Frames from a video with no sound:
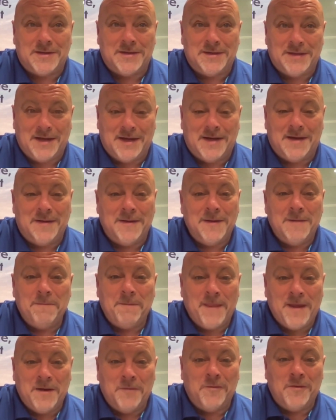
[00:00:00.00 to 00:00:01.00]
And uh,
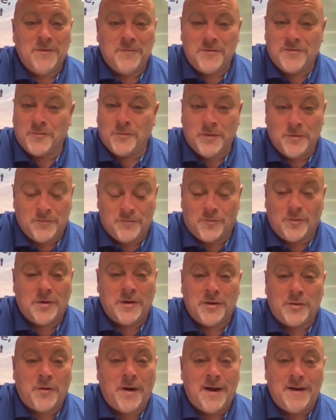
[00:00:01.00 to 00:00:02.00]
it, was, it was
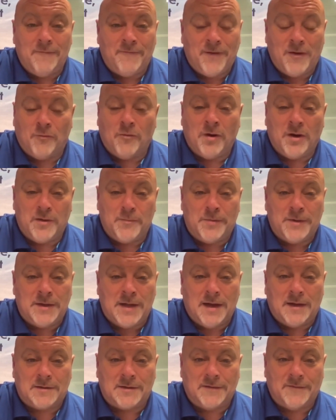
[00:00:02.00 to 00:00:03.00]
really great, felt really
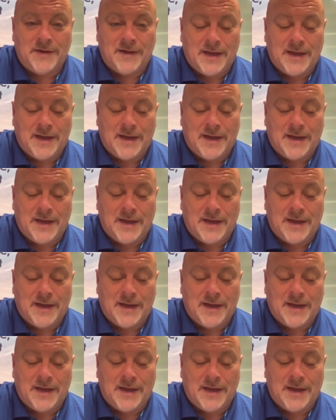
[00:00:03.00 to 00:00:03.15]
productive.